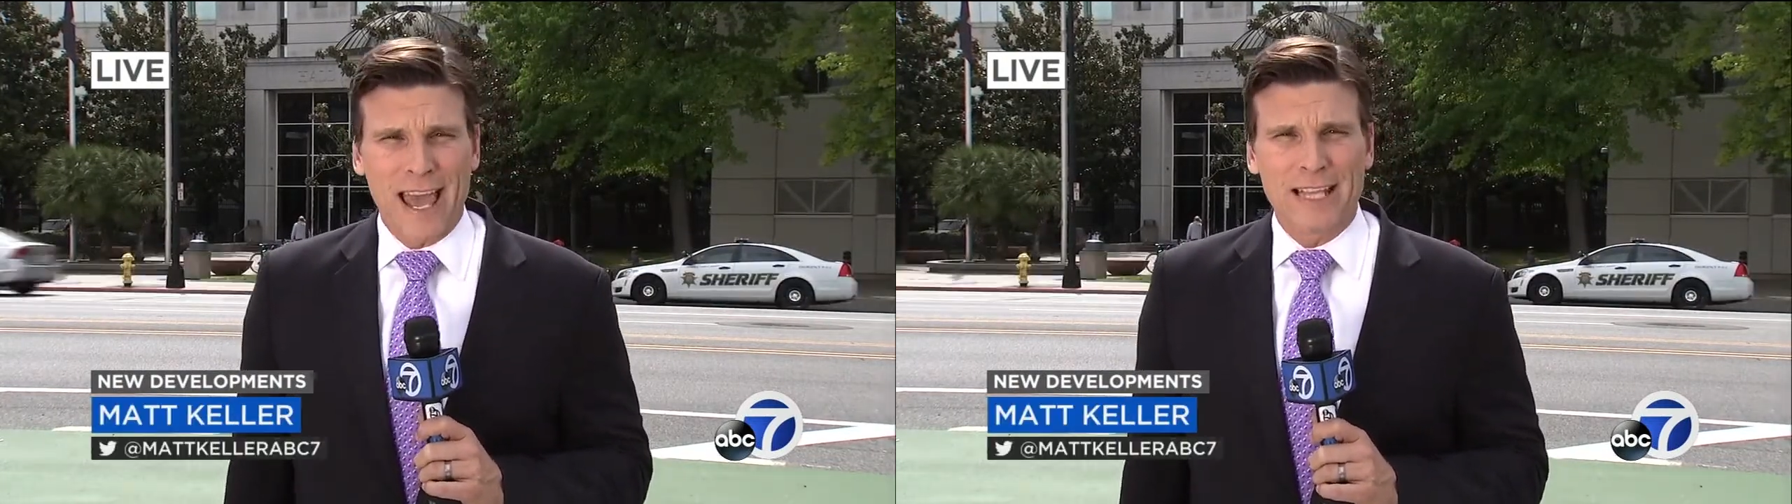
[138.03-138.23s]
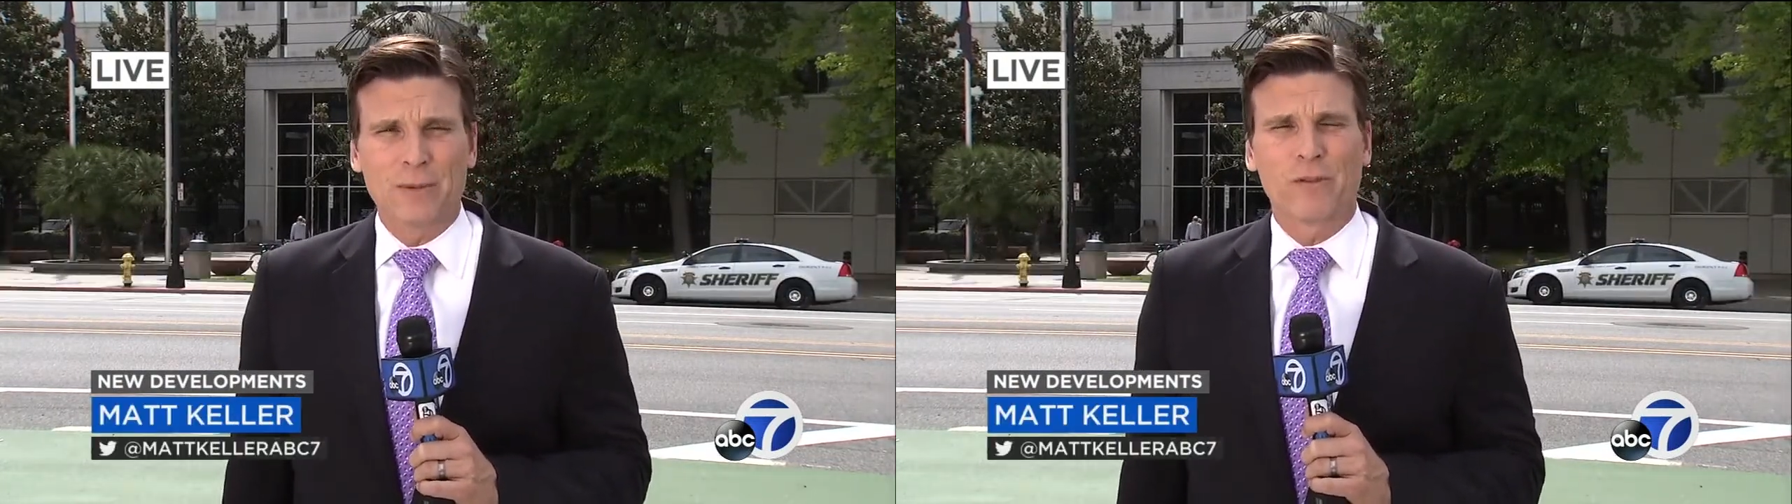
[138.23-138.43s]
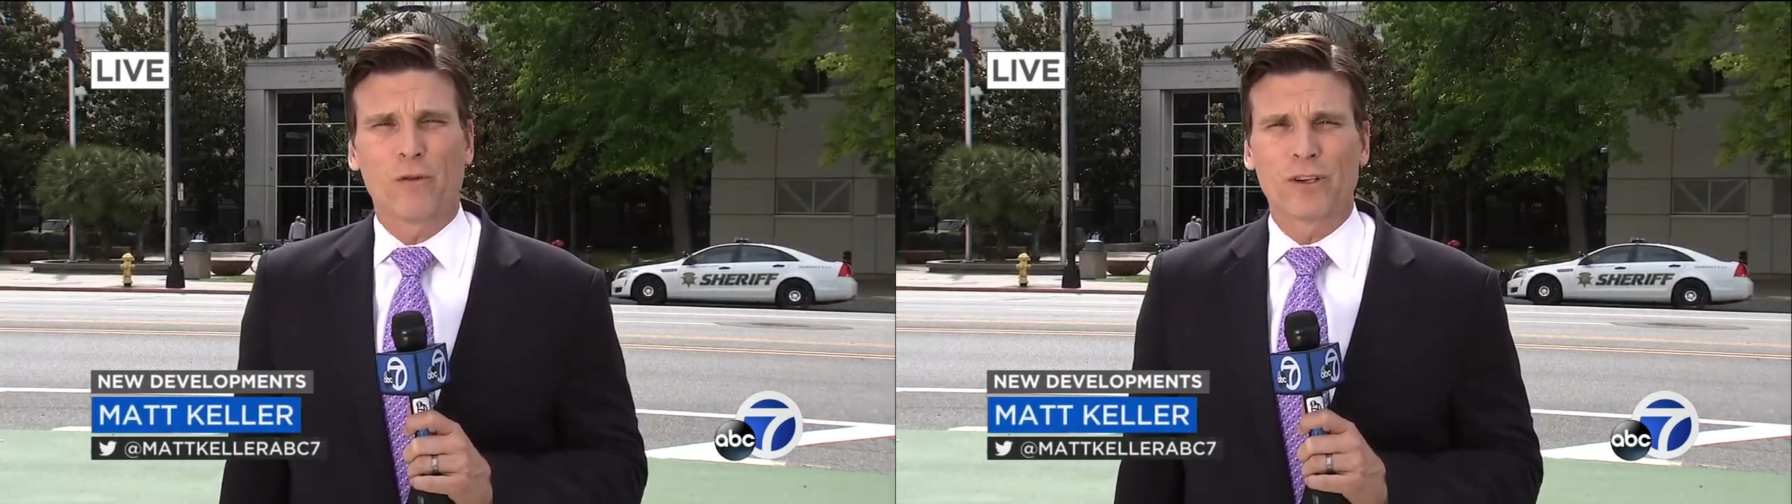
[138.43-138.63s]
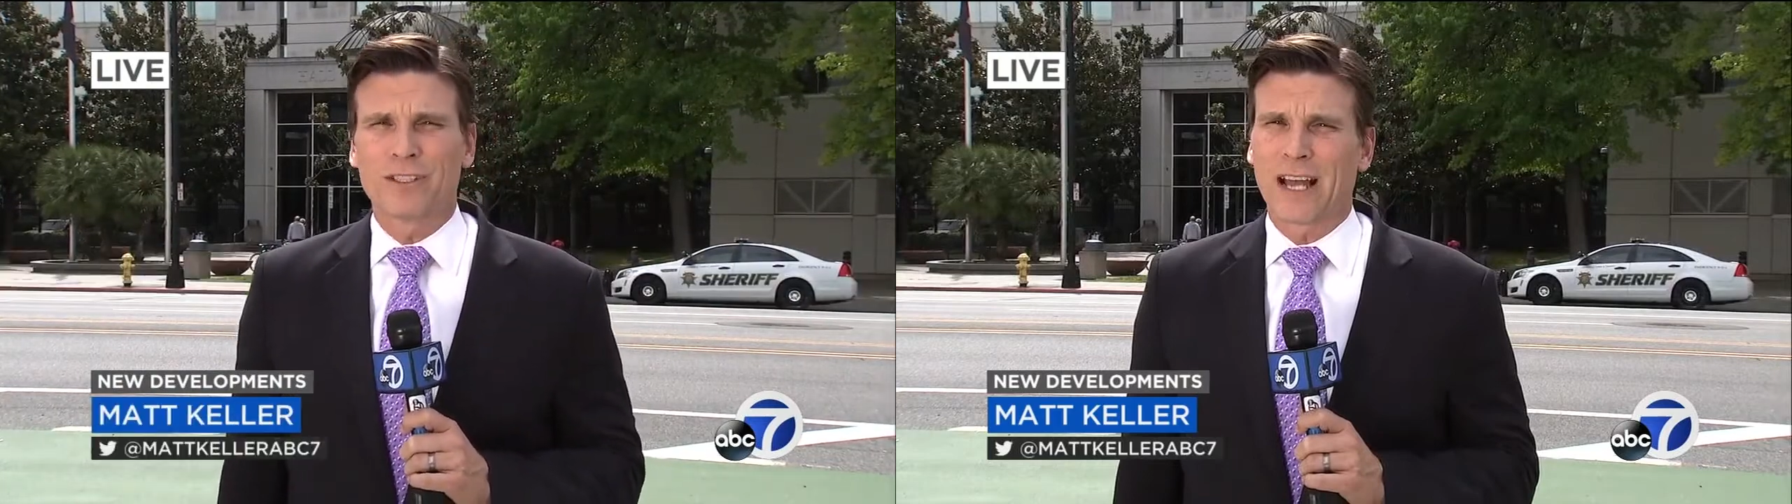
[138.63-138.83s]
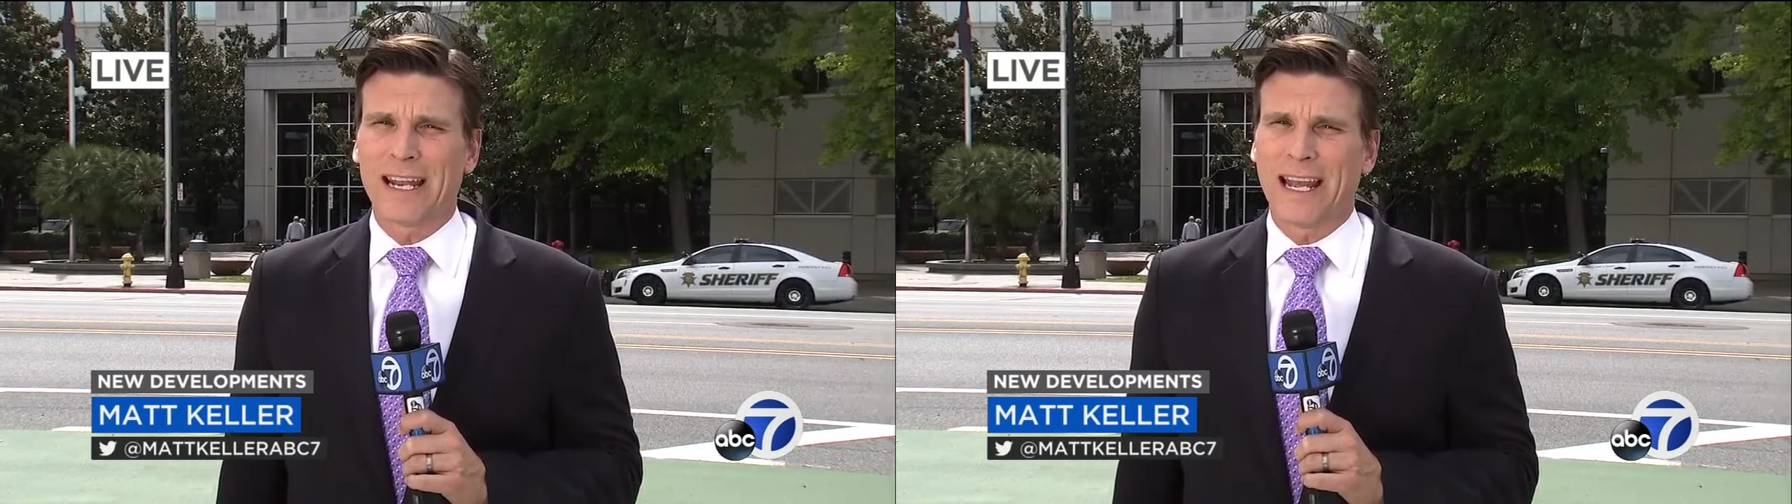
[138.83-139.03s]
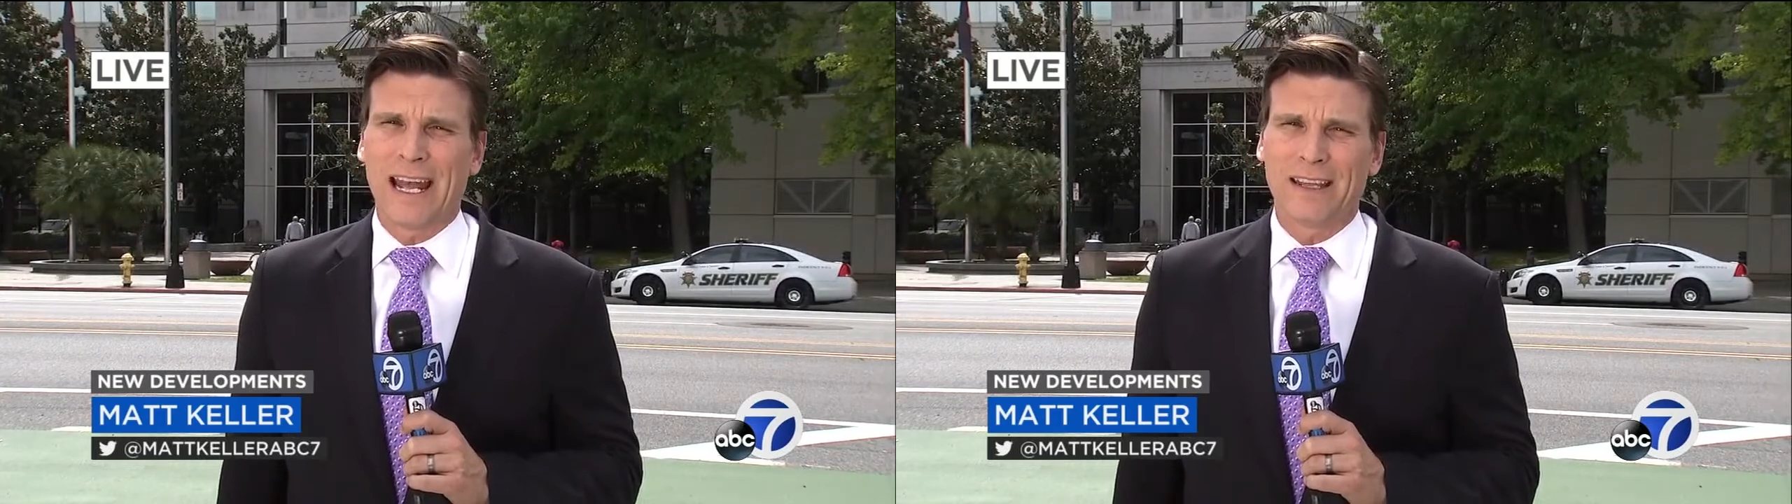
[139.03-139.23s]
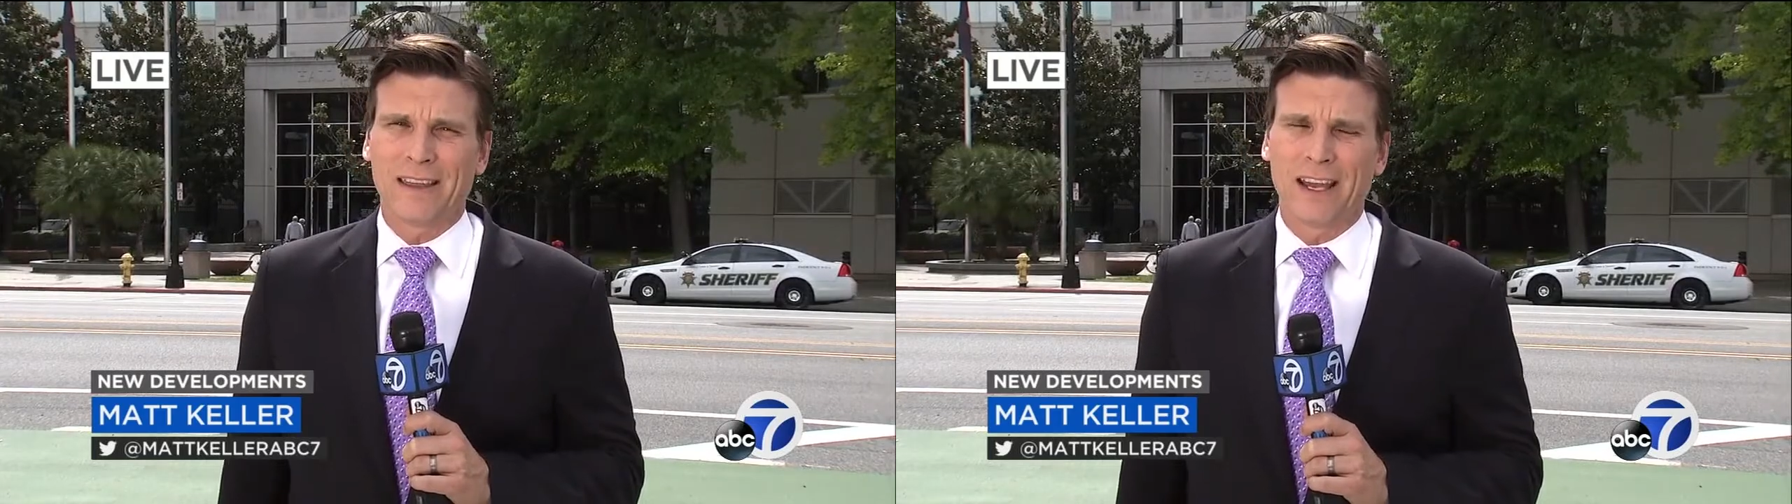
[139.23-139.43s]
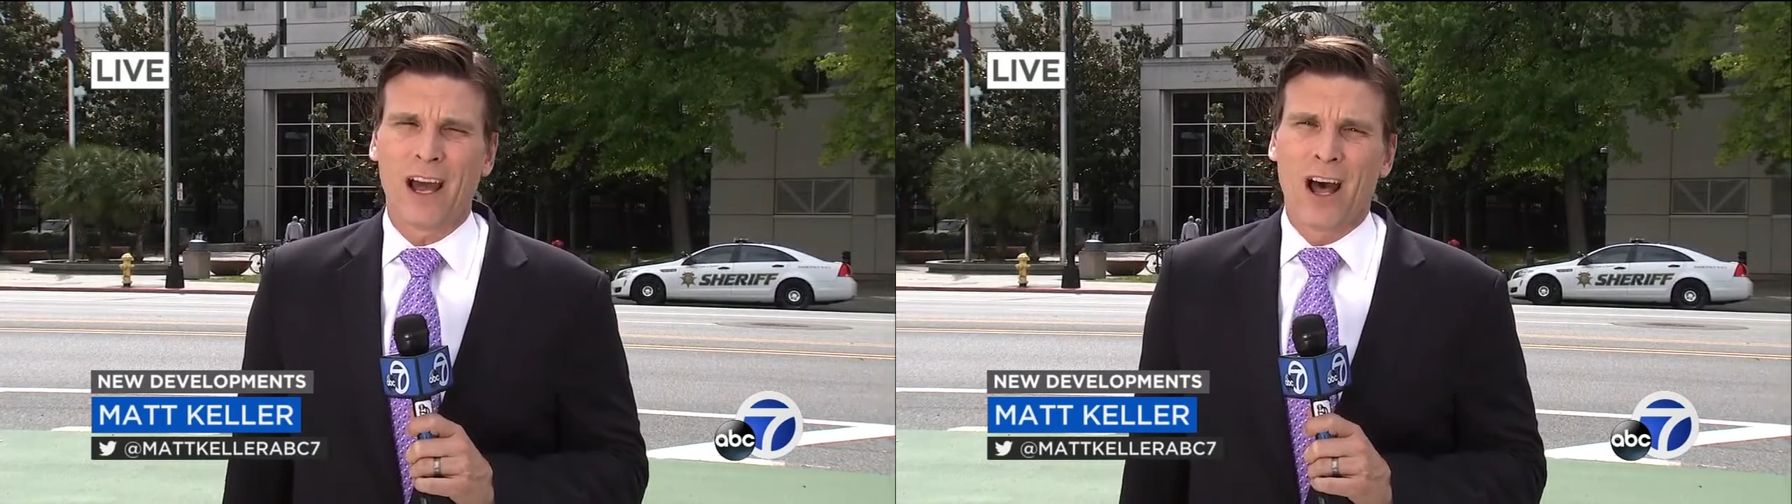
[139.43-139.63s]
ends before deciding
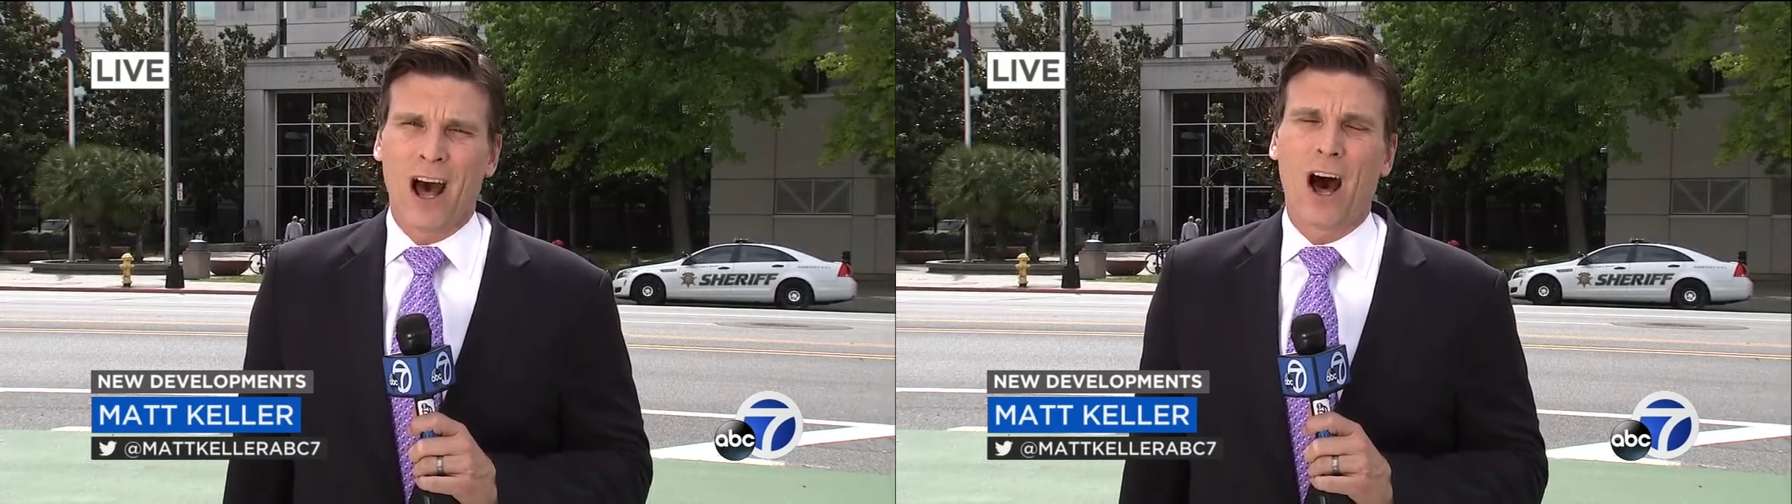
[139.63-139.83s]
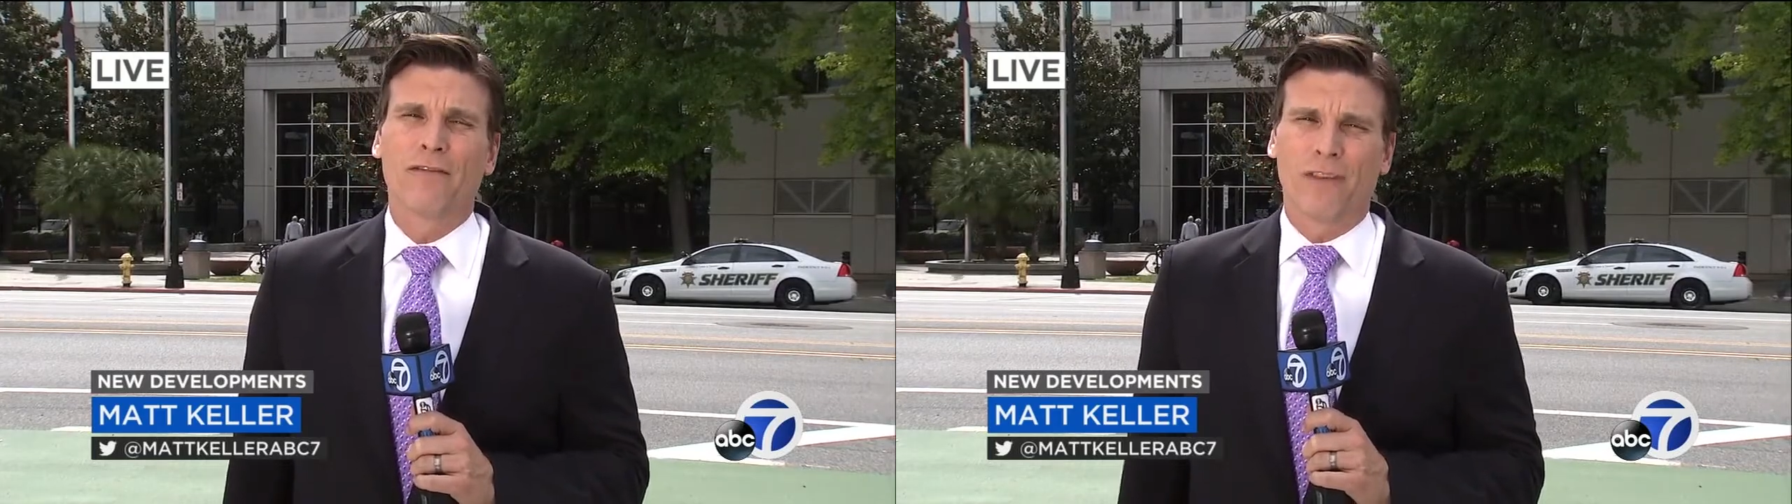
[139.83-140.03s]
anything on